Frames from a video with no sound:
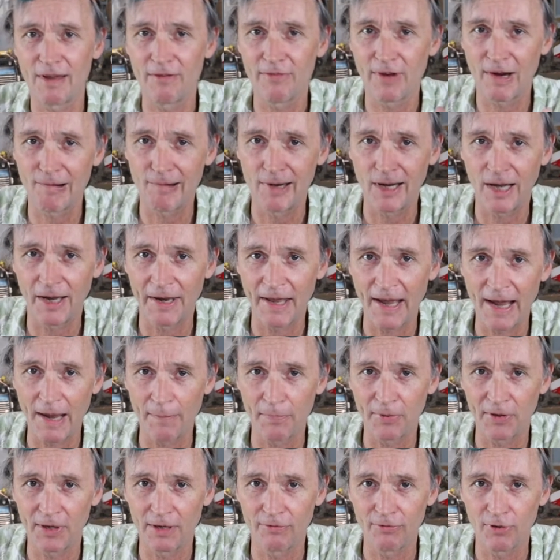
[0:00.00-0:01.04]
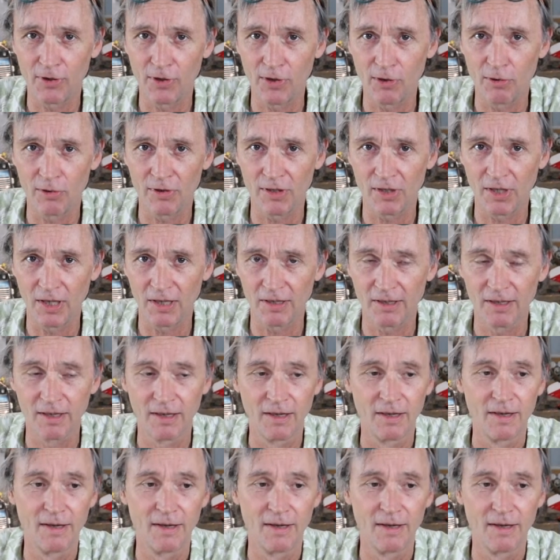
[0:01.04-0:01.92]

very unhappy if you use this.